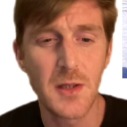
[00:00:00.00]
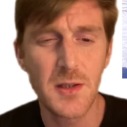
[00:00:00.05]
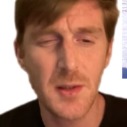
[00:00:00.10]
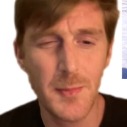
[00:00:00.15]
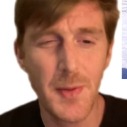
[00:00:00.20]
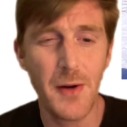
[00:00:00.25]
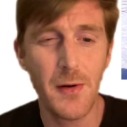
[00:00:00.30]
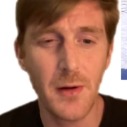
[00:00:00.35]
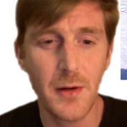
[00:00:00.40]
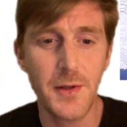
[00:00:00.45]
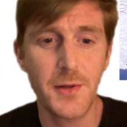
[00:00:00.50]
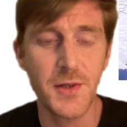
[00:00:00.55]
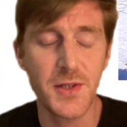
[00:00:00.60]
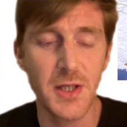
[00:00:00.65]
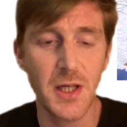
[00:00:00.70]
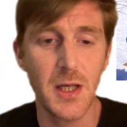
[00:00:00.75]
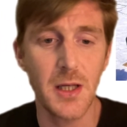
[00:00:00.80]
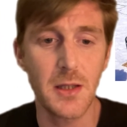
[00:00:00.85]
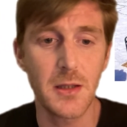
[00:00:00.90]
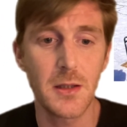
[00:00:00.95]
to better
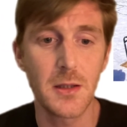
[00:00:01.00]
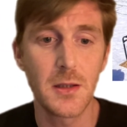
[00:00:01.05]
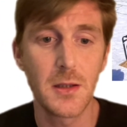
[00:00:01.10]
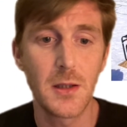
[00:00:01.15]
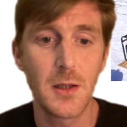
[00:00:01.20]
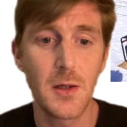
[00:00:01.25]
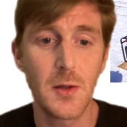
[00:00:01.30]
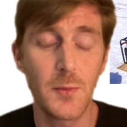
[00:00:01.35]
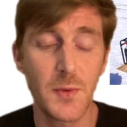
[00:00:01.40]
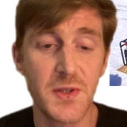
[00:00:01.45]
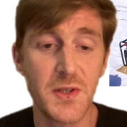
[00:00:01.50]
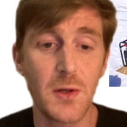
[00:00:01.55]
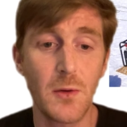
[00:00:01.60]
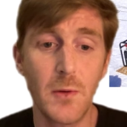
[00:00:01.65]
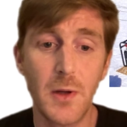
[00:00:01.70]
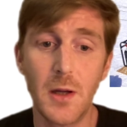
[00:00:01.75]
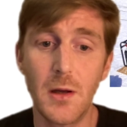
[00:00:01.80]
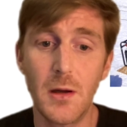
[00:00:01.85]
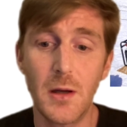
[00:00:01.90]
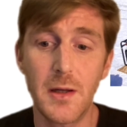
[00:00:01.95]
understand what's
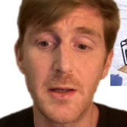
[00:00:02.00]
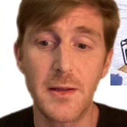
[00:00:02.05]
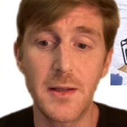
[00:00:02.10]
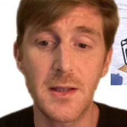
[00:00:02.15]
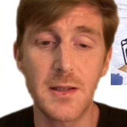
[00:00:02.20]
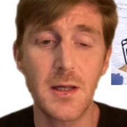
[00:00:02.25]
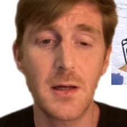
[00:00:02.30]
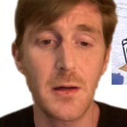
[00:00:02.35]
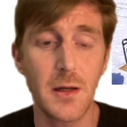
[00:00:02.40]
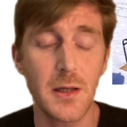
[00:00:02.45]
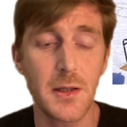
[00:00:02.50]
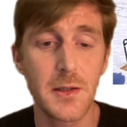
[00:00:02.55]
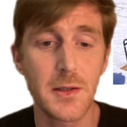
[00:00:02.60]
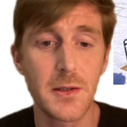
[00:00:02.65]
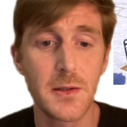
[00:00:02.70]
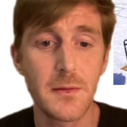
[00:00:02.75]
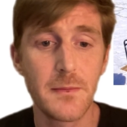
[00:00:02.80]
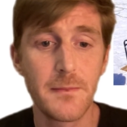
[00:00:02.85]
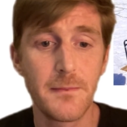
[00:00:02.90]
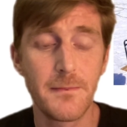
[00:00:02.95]
going on in these
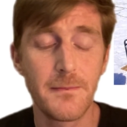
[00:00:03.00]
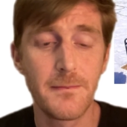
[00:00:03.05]
areas.